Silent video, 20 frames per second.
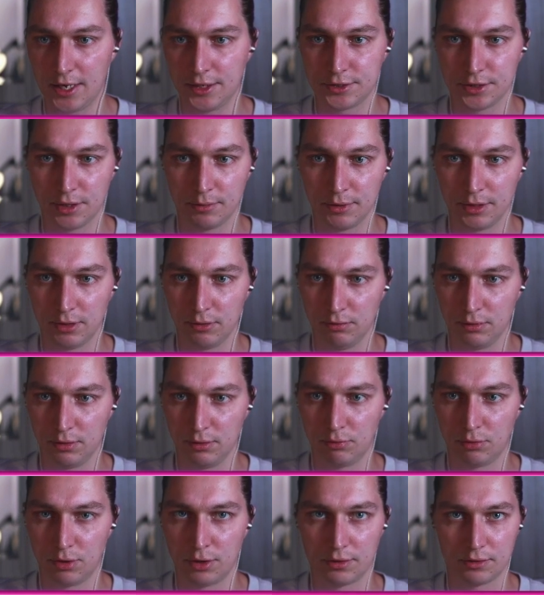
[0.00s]
terminal will
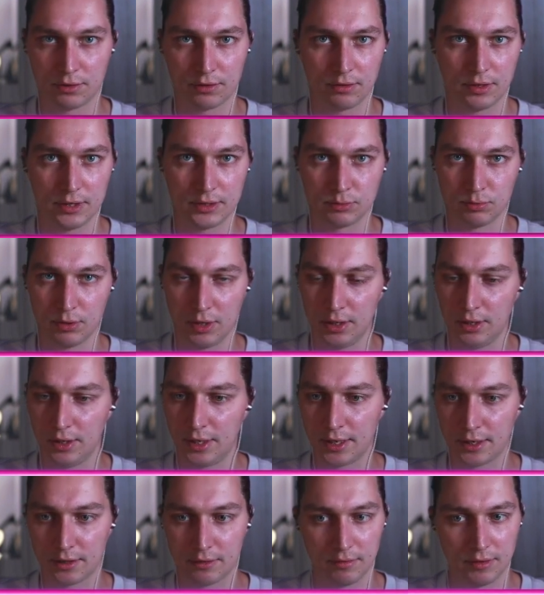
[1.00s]
work as well,
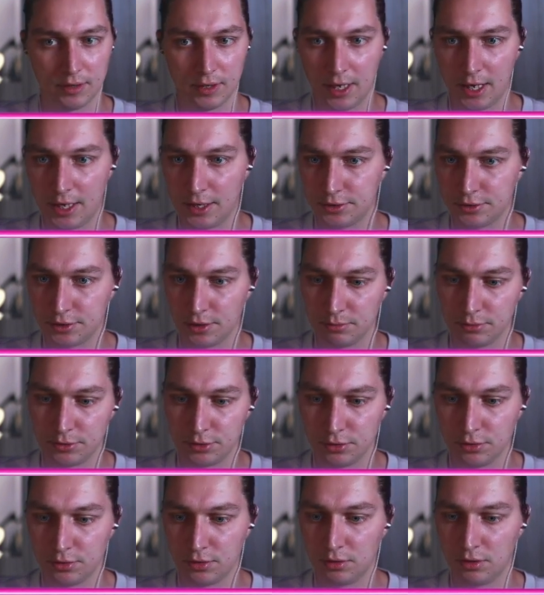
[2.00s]
like
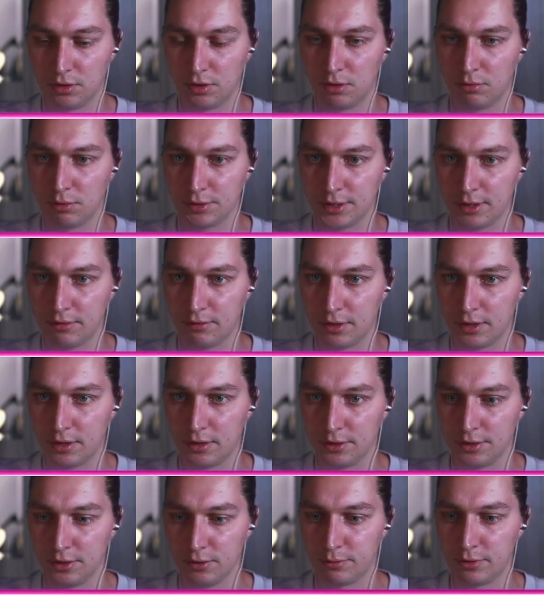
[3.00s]
iTerm2 or whatever
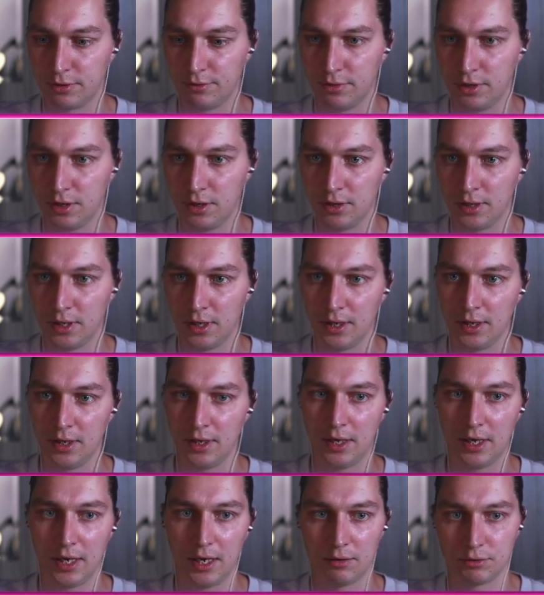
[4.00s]
you prefer.
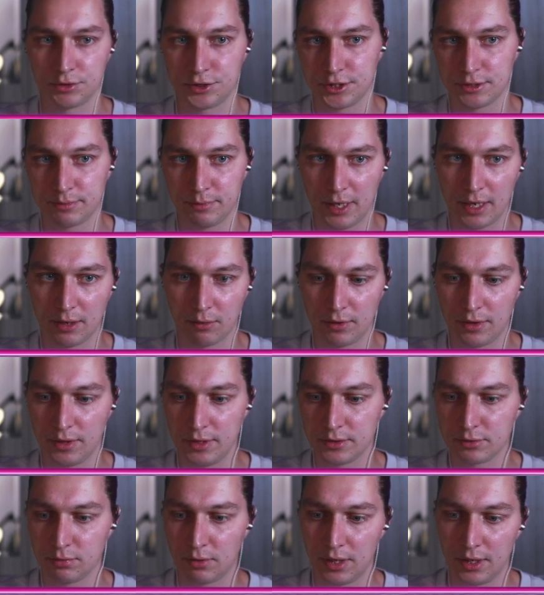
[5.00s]
I was just playing with
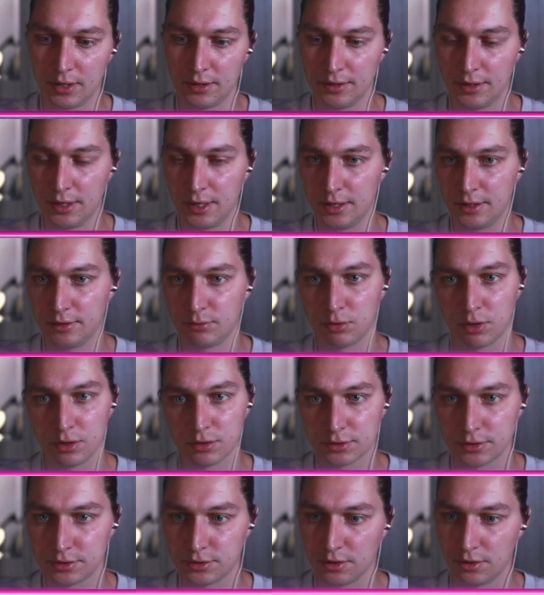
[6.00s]
this one and it
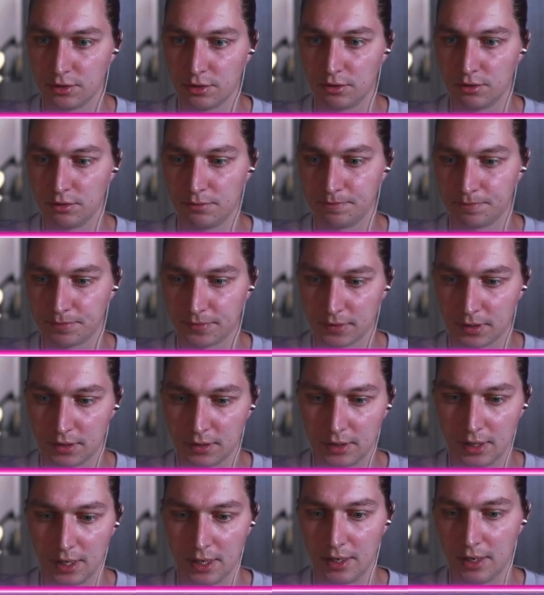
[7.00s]
works. So
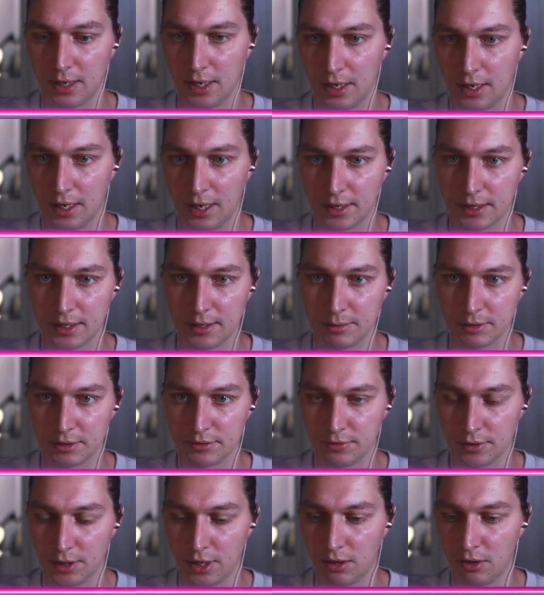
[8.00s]
yeah, I keep it
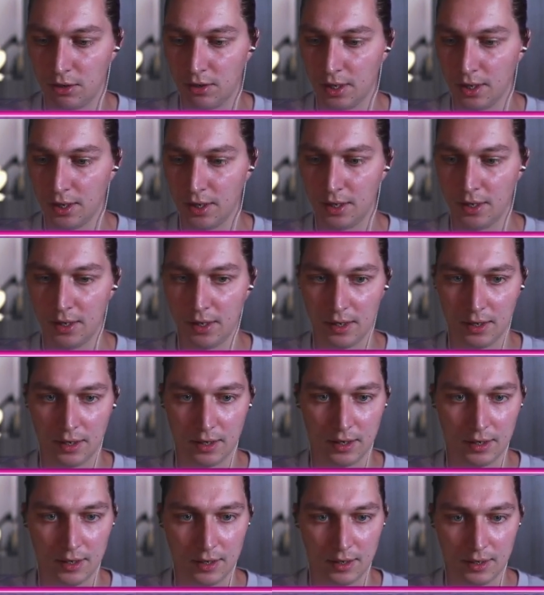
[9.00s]
for now.
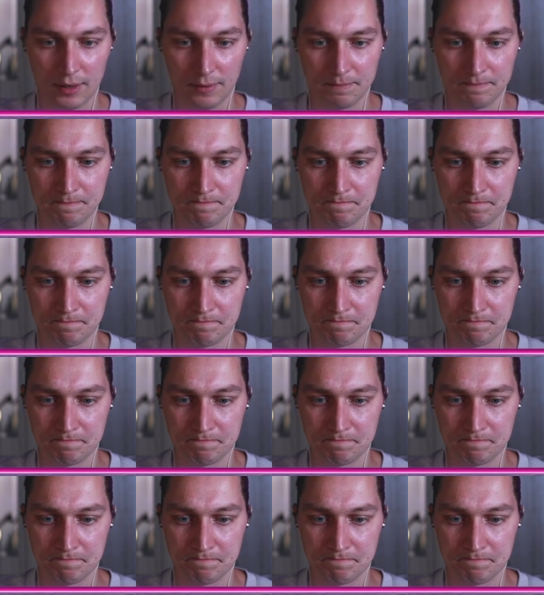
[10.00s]
And